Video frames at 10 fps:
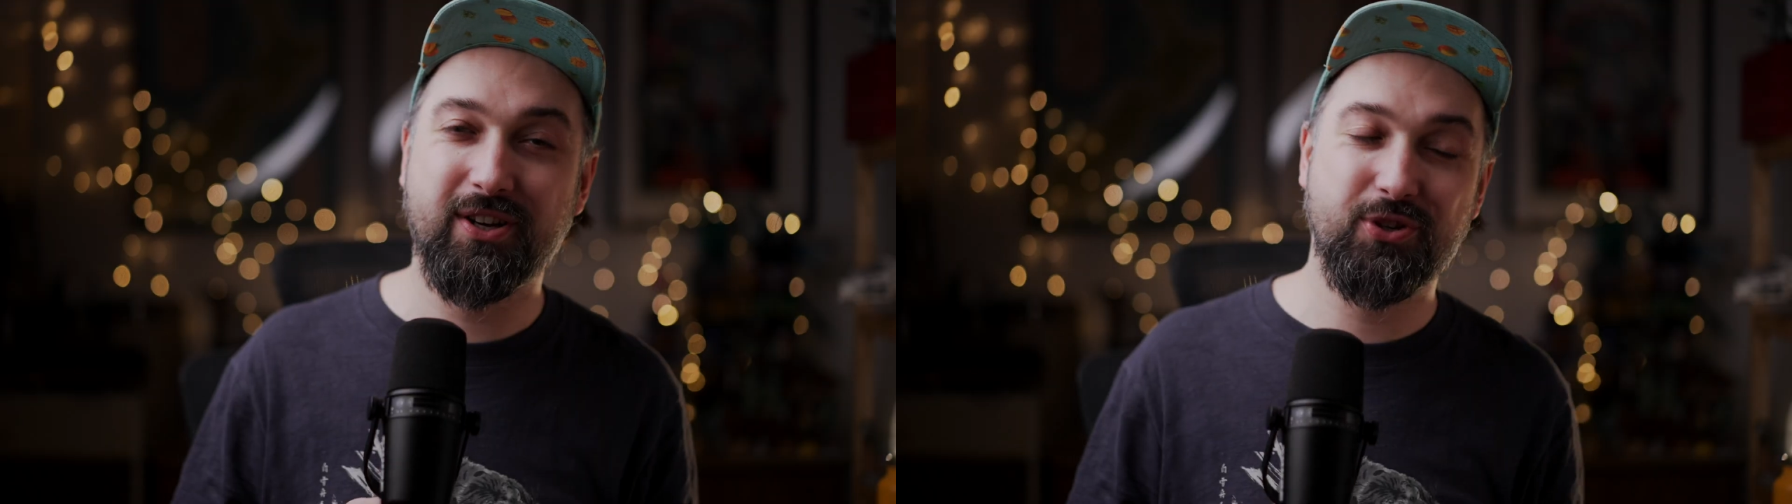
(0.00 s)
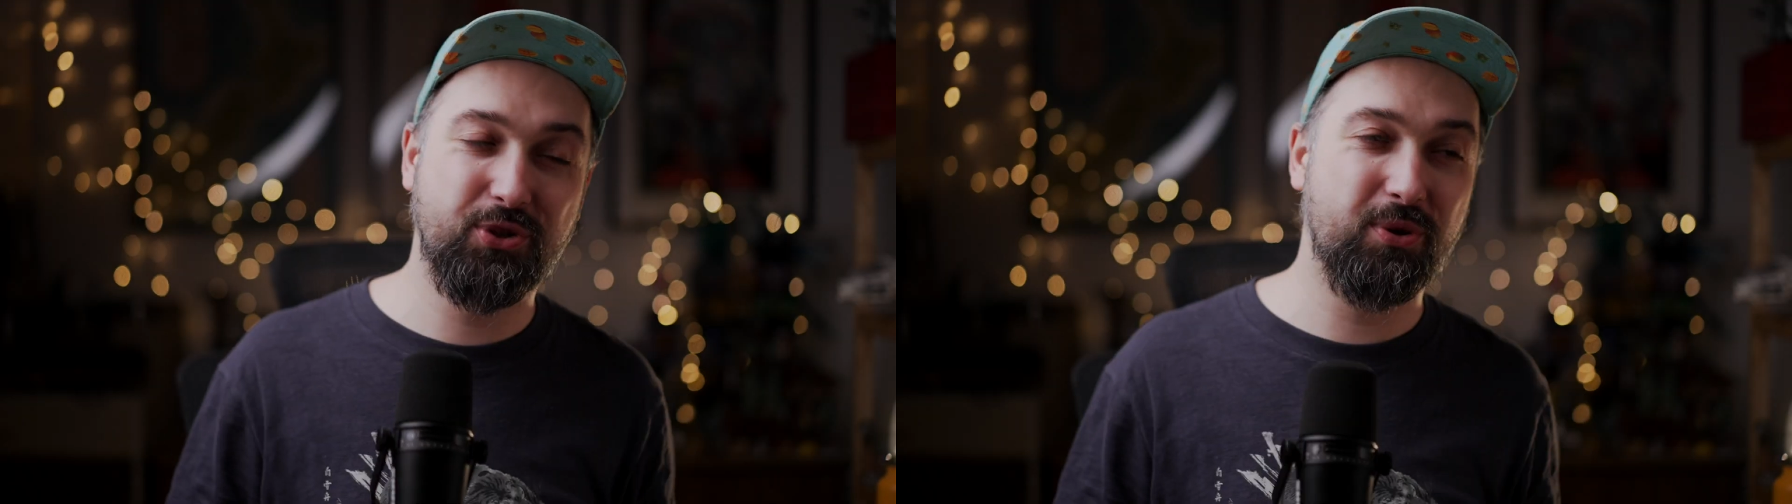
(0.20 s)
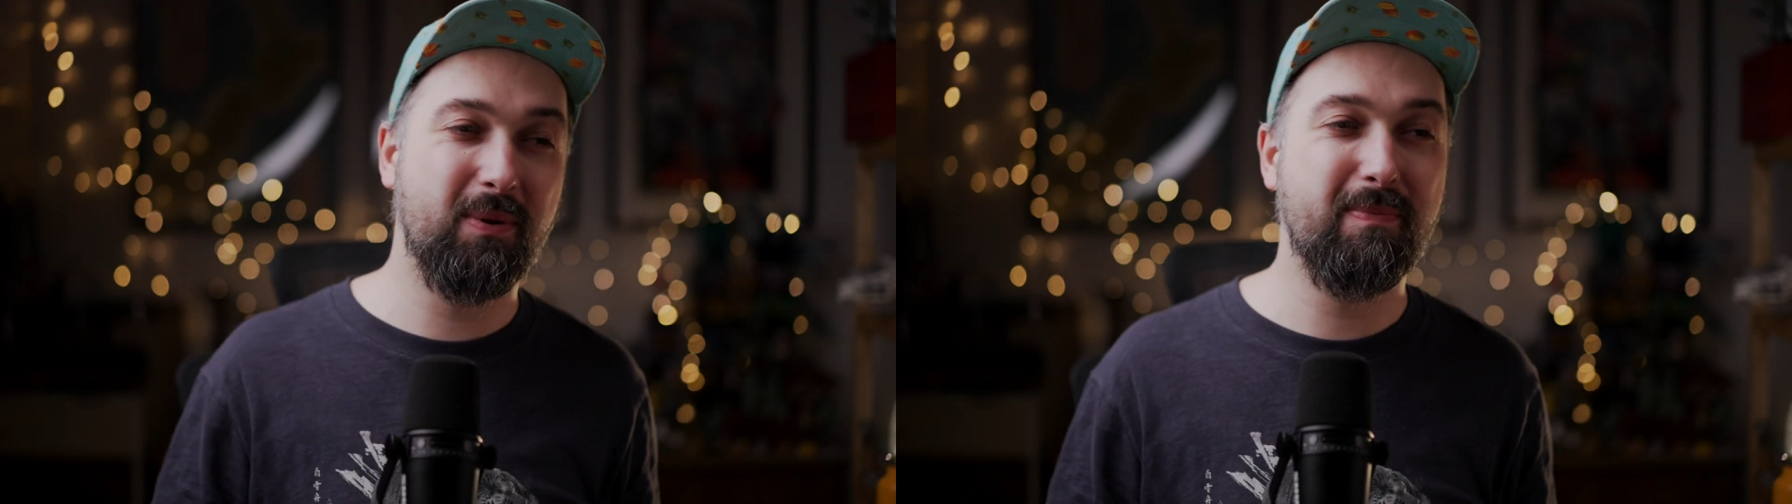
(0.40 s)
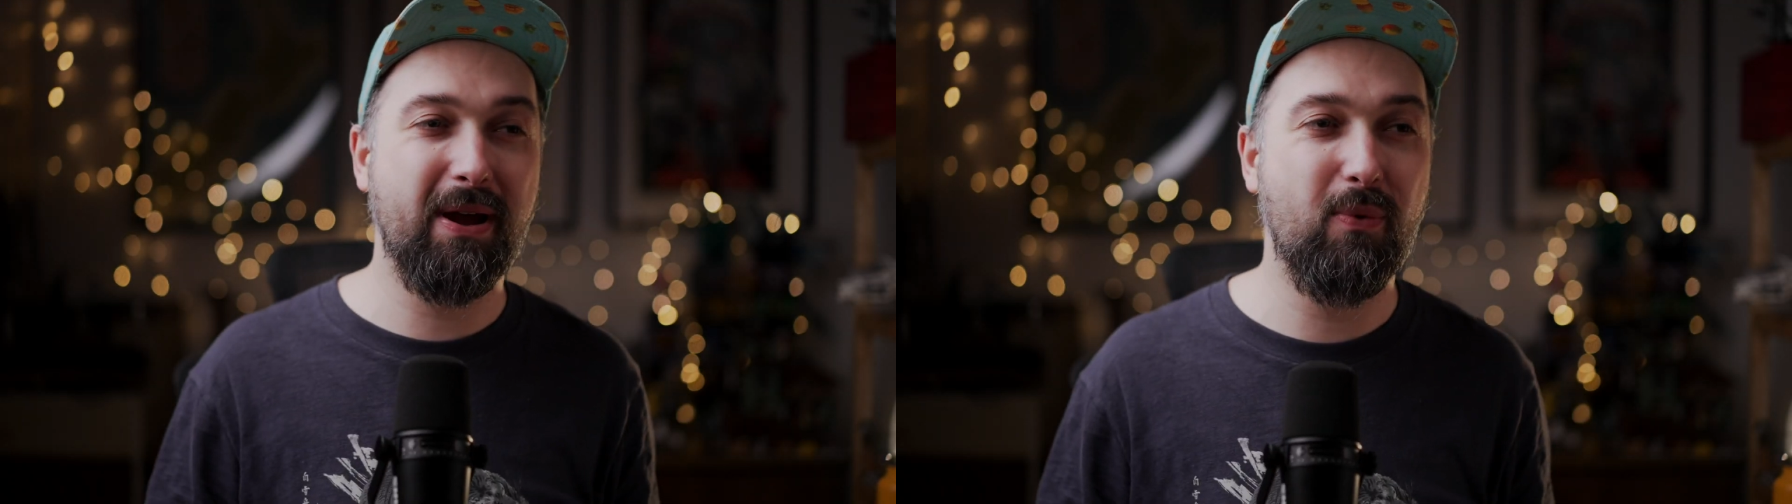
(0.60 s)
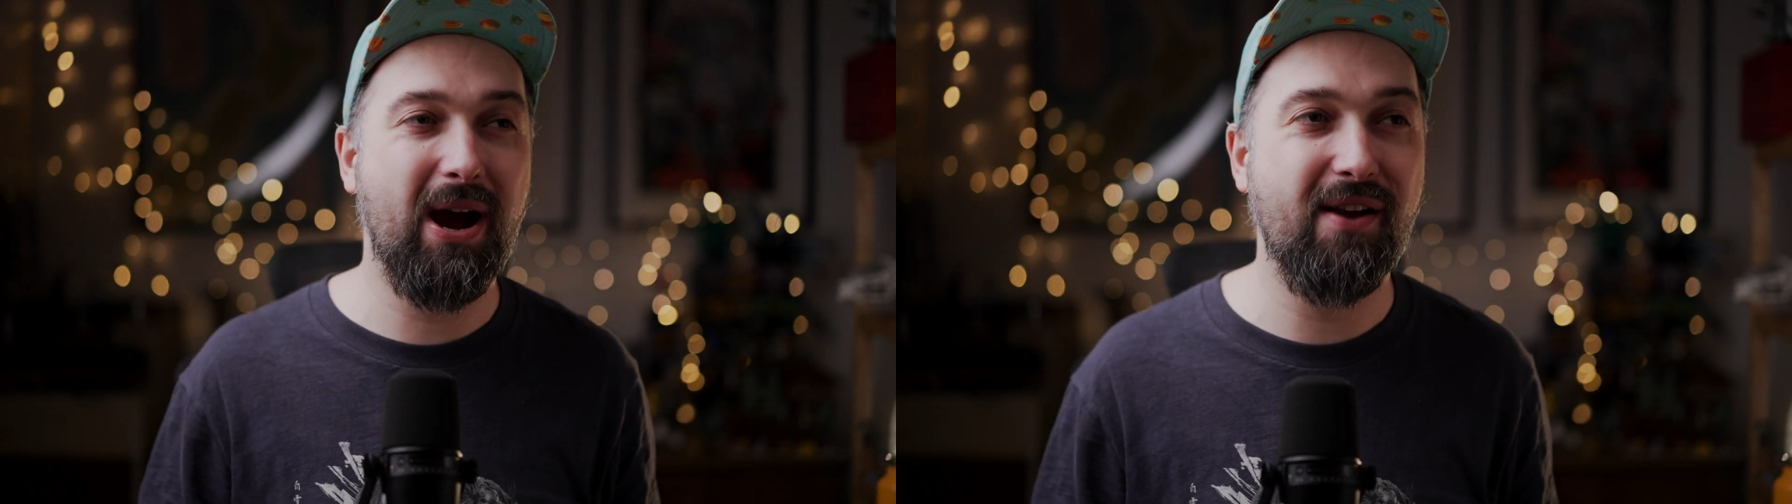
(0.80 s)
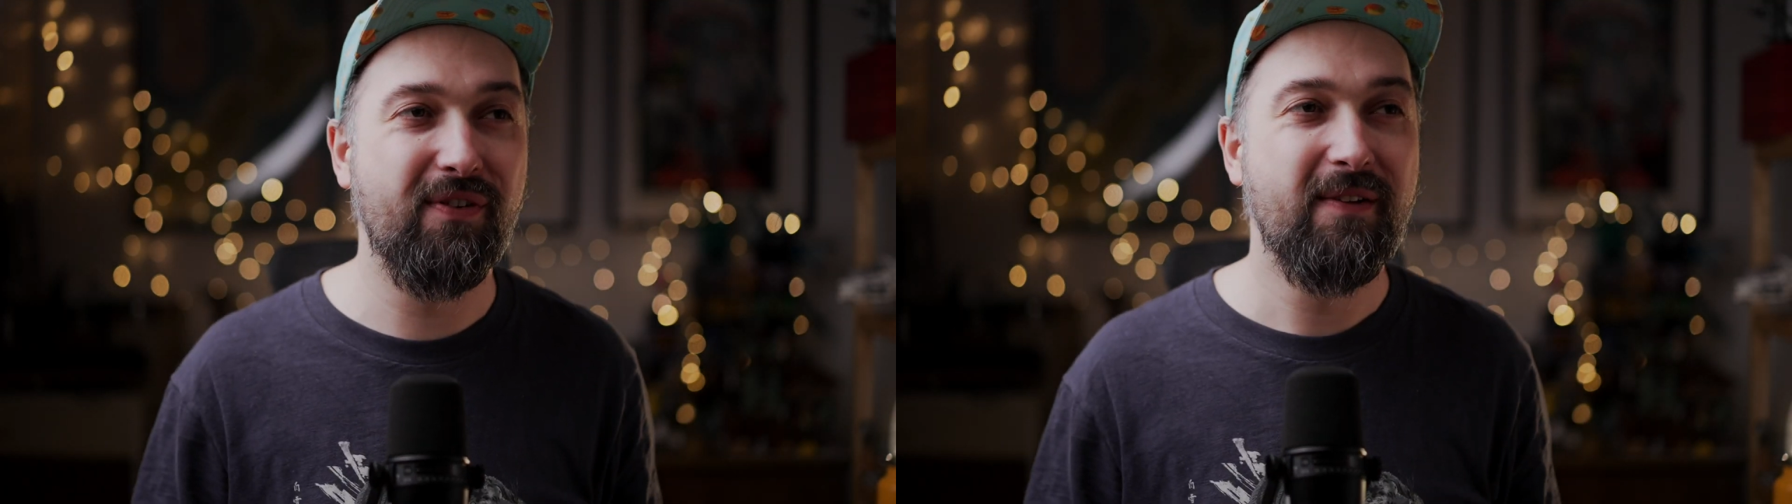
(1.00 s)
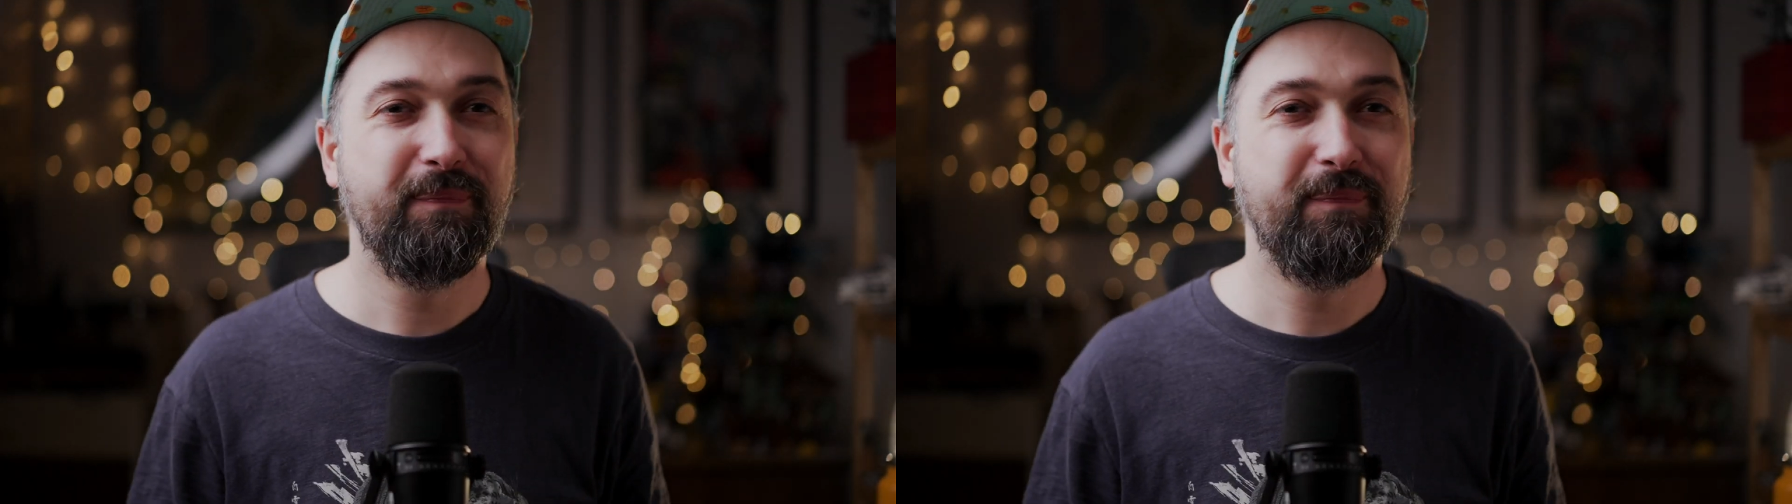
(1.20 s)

shoot with my wife,